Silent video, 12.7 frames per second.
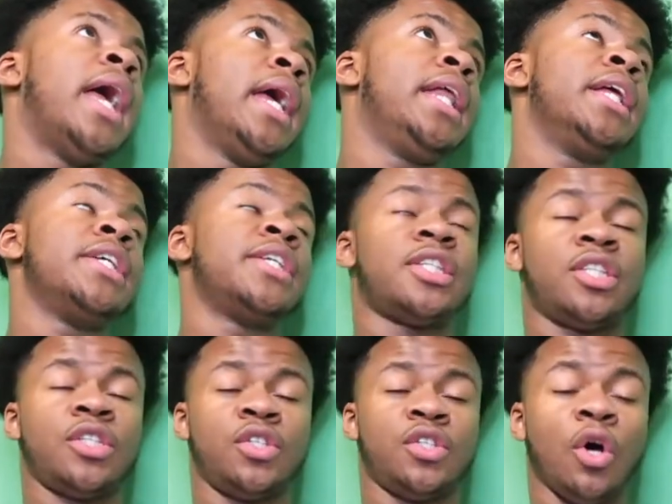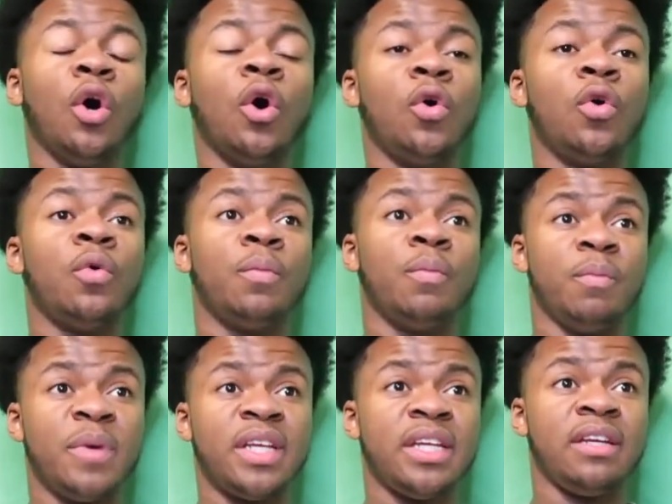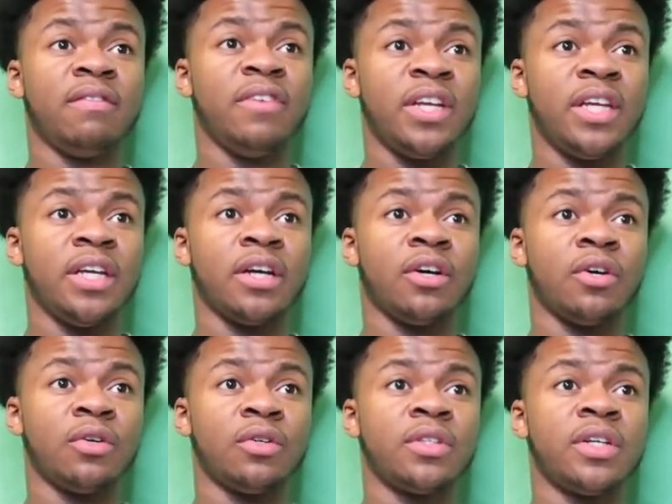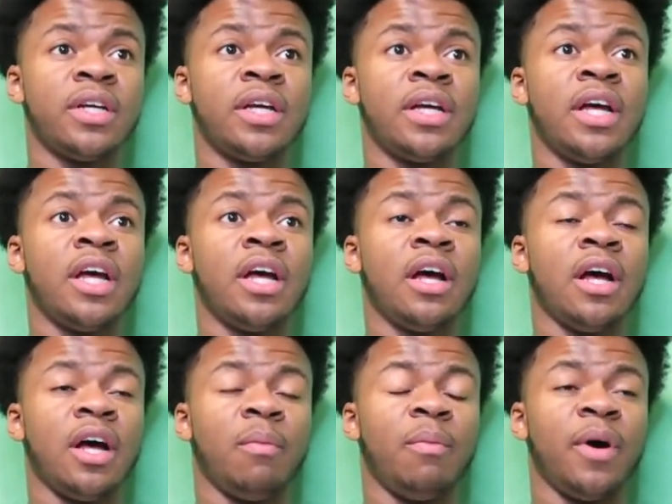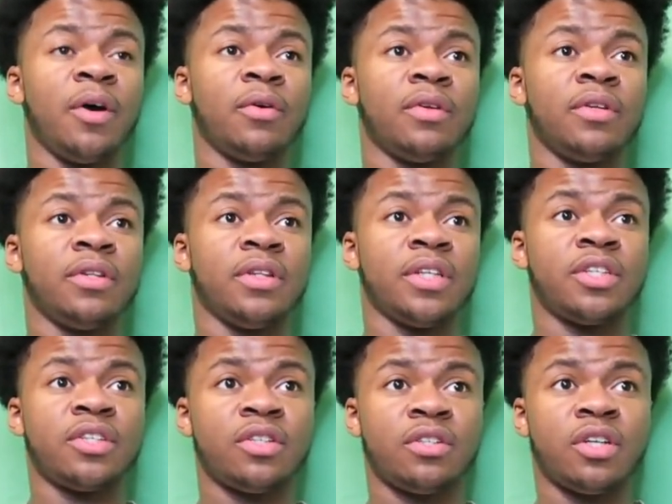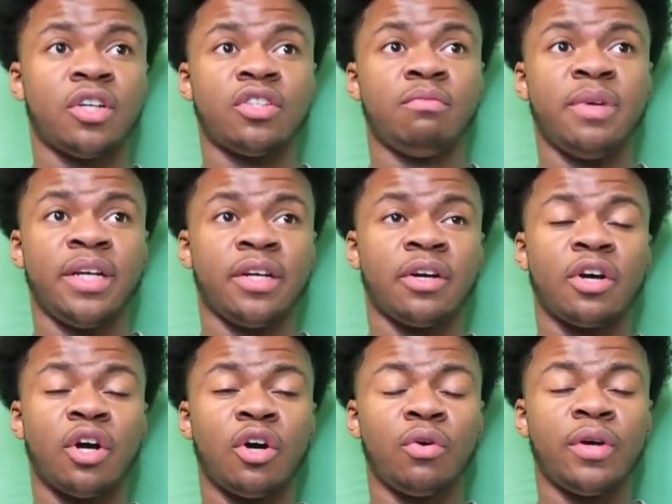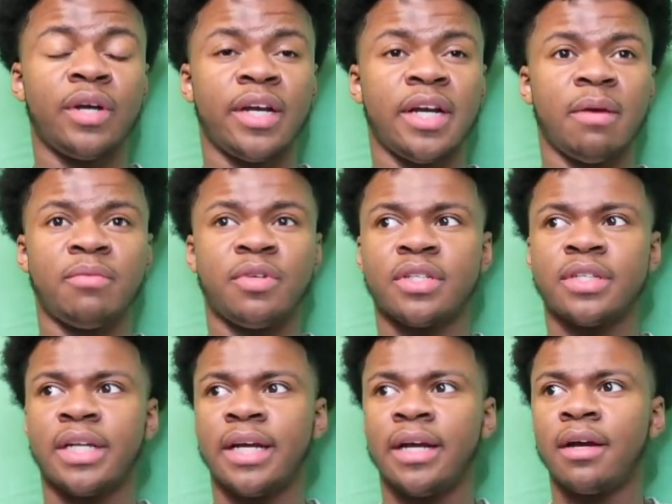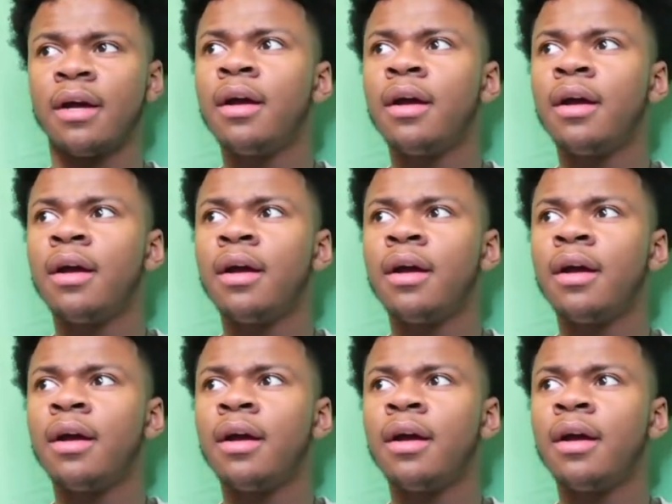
it is so many videos about this church being a cult, and I'm just like,